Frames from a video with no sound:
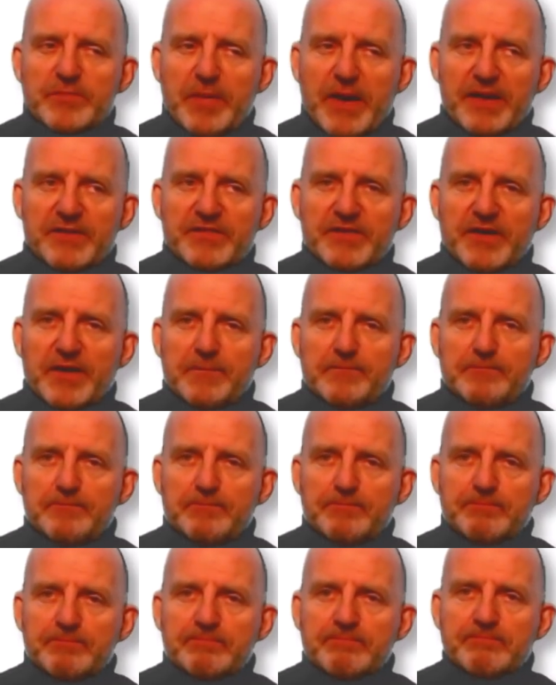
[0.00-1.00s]
better.
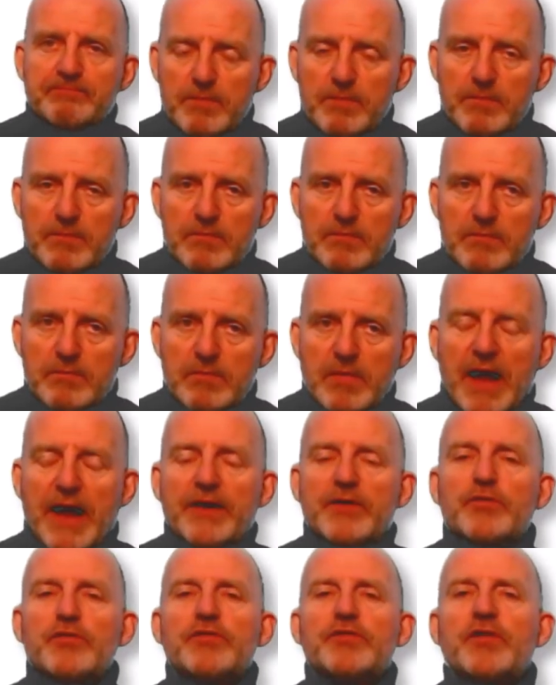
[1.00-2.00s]

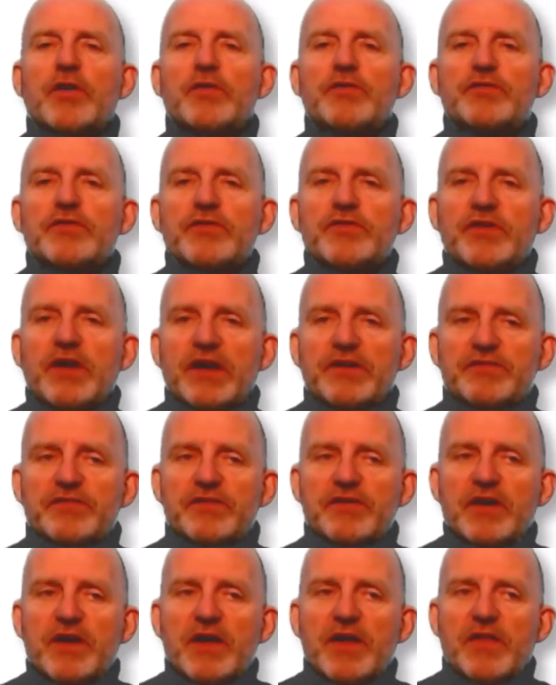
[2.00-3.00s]
I'd also
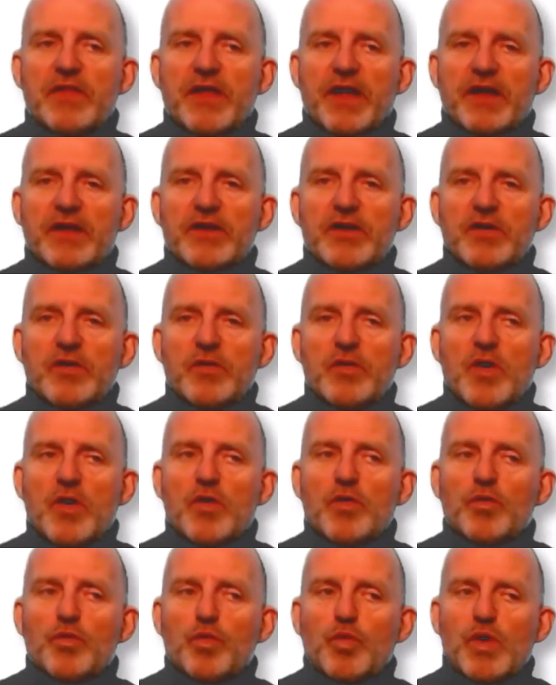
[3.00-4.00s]
suggest that you
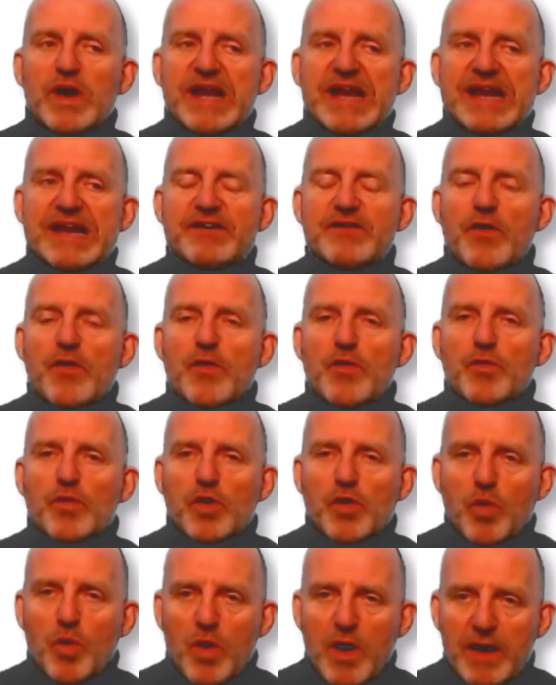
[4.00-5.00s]
read the
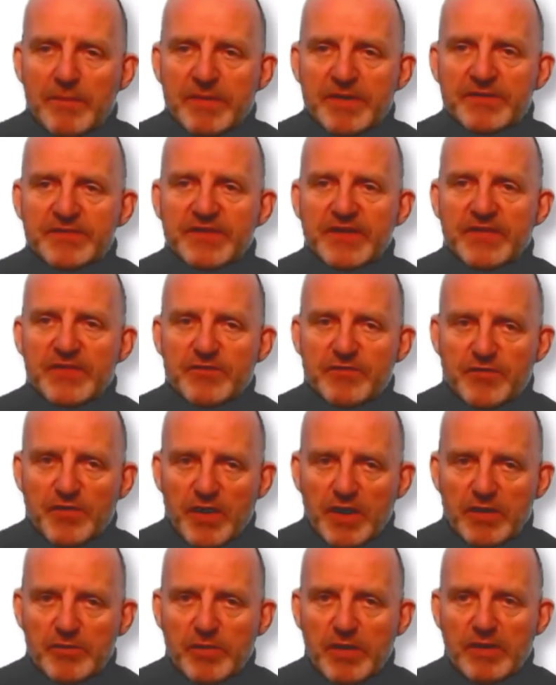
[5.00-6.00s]
requirements in the
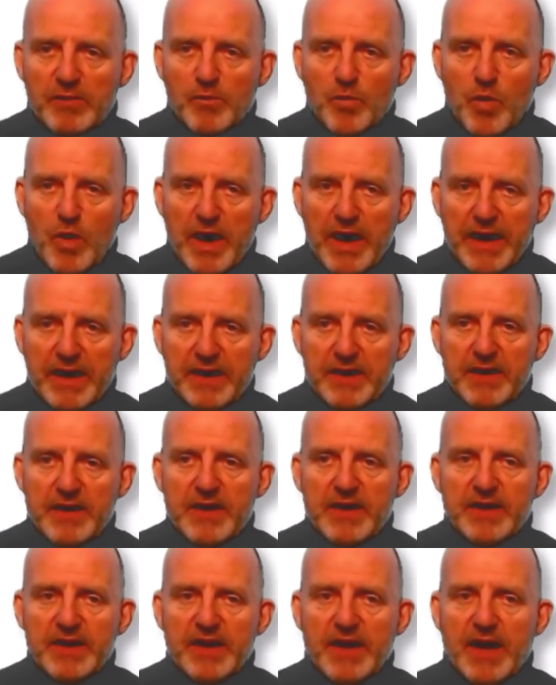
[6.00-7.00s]
following way.
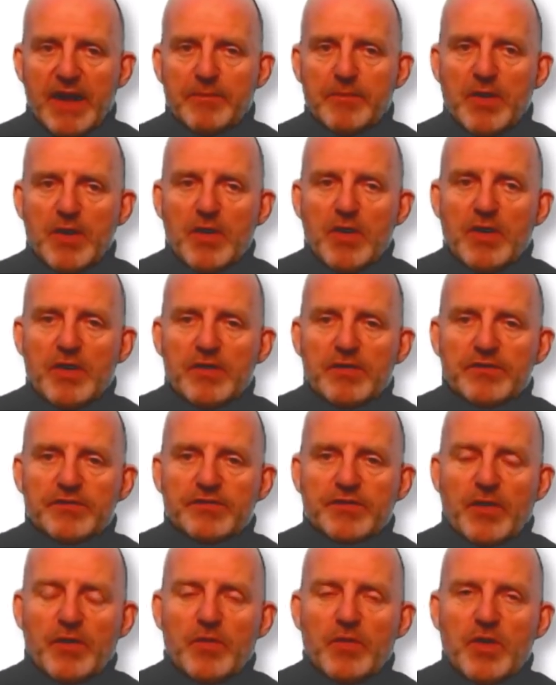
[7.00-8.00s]
Yeah,
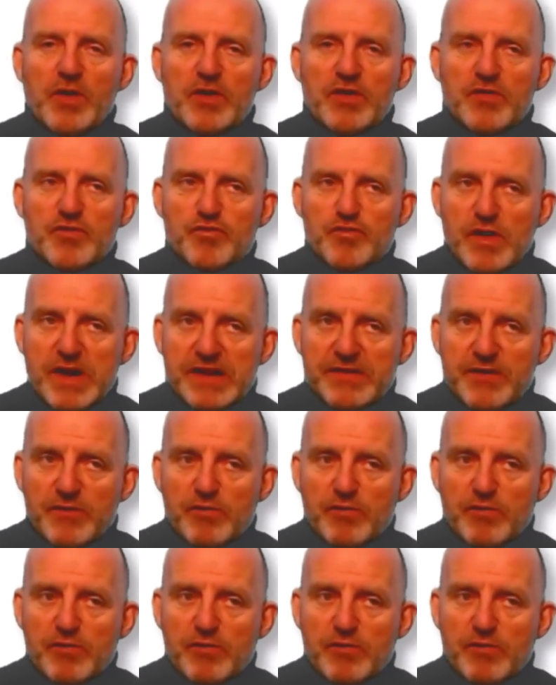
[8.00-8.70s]
so you read the